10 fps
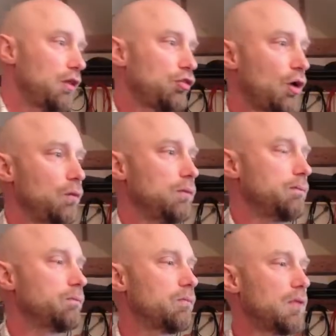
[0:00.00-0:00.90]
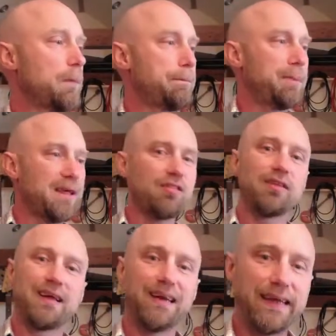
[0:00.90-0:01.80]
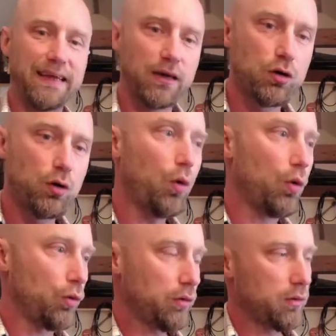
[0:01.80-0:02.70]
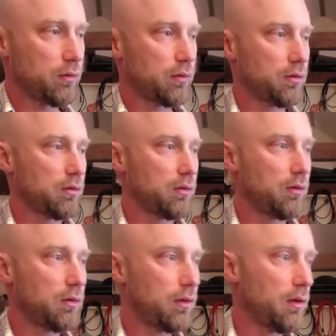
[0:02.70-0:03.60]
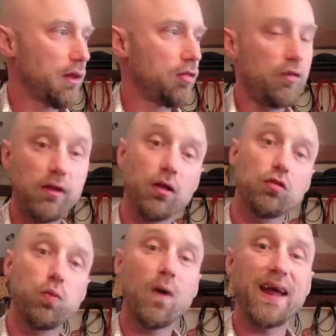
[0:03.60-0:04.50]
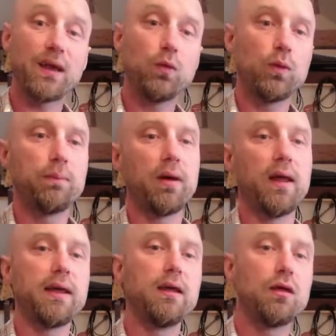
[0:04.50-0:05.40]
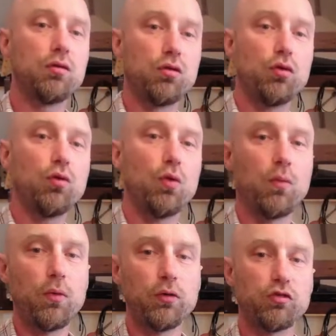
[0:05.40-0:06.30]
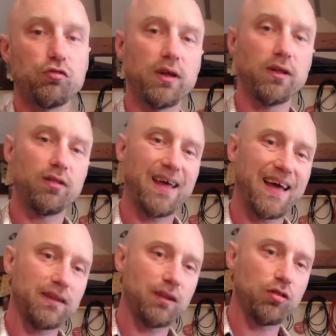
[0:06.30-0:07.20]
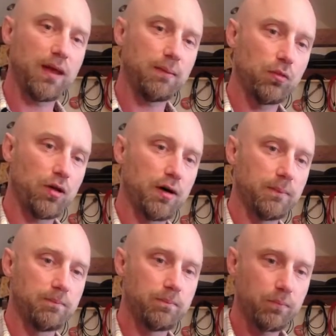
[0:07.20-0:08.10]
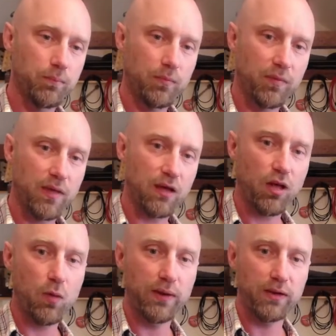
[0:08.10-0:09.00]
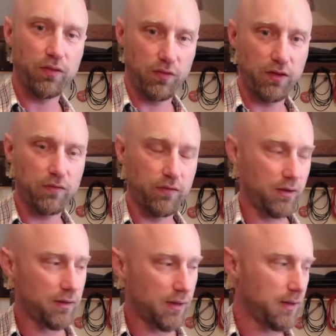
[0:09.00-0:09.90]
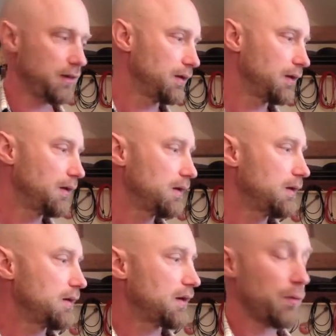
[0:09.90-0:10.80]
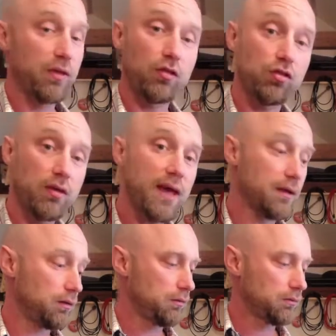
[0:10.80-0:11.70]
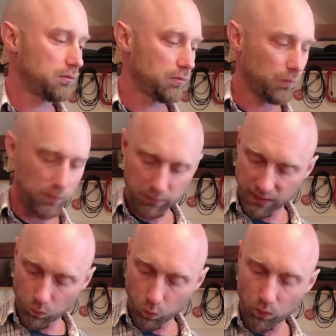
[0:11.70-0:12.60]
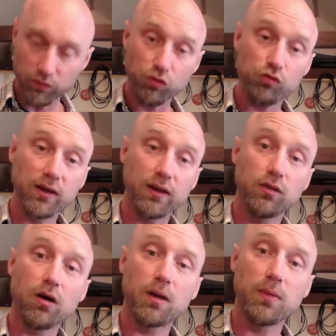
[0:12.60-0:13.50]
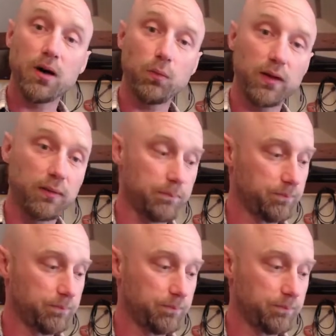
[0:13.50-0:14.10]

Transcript: So basically, a chord is just when we play 2 or more strings at the same time. That's how we're going to think of it, okay? Now with the scale, we're playing 1 string at a time, aren't we?